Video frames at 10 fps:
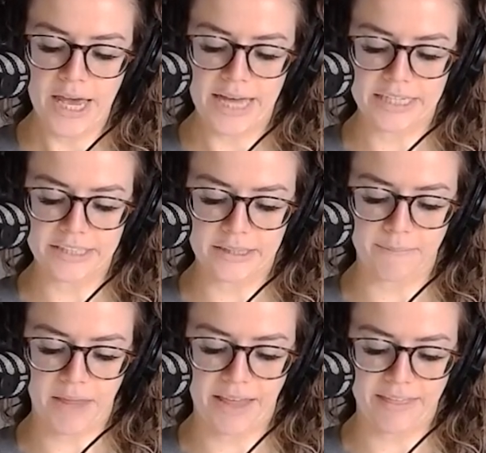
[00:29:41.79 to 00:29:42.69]
And it's
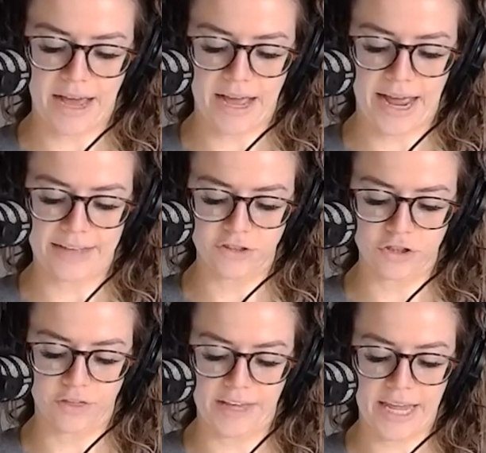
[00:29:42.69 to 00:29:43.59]
something that as
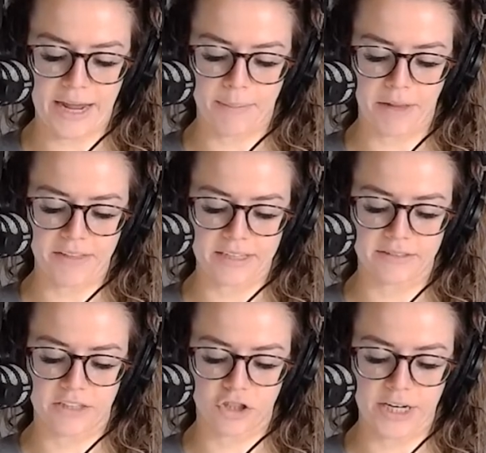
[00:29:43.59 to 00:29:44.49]
you're thinking about the
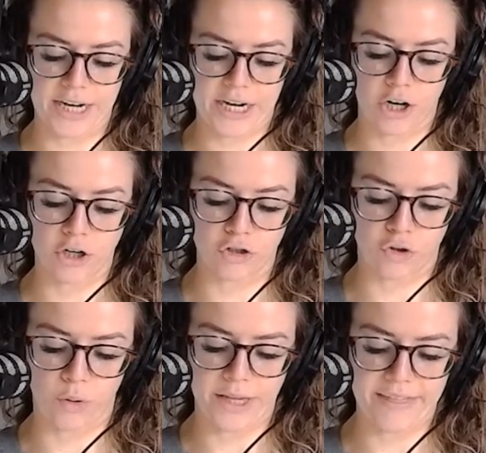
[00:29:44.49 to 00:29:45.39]
eccentric and
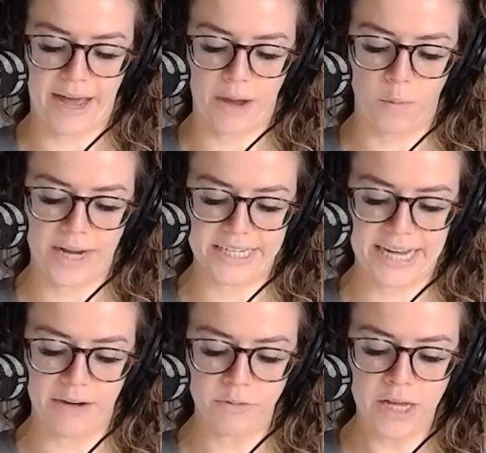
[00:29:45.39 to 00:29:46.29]
controlling that weight
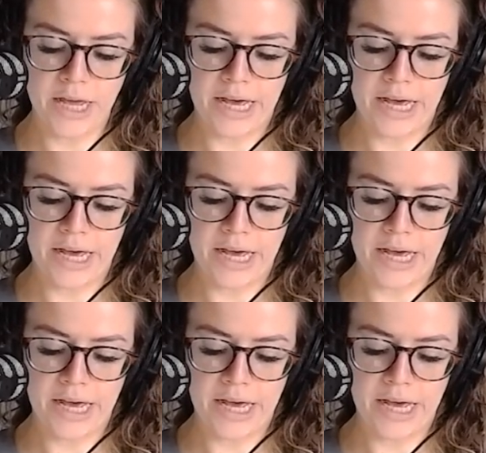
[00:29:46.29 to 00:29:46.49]
down,